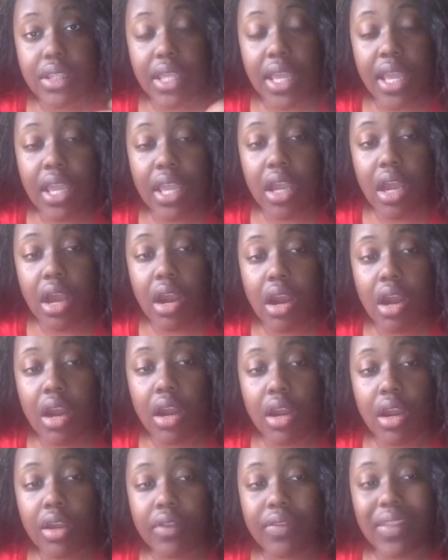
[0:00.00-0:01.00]

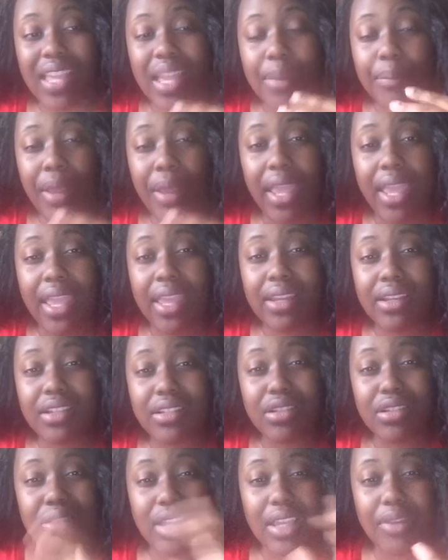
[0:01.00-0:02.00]
they get
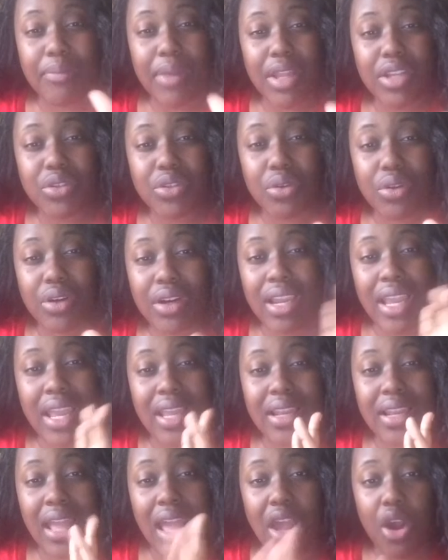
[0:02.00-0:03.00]
paid to like mentor
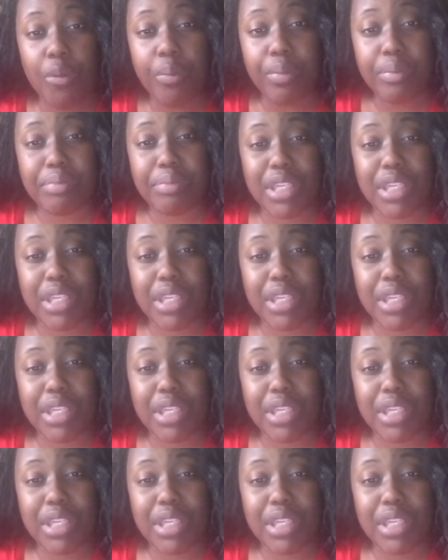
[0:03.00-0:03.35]
and help